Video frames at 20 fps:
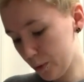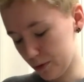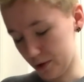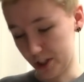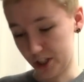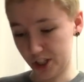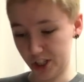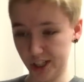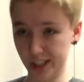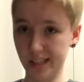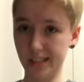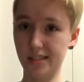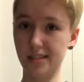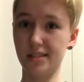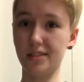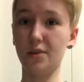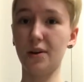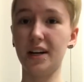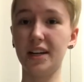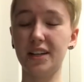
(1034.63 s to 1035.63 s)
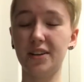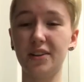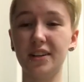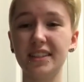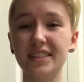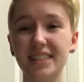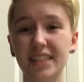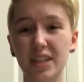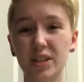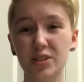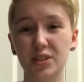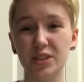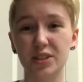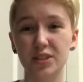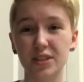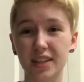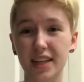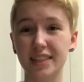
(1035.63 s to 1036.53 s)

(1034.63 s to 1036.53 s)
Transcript: Which is quite annoying, so I usually do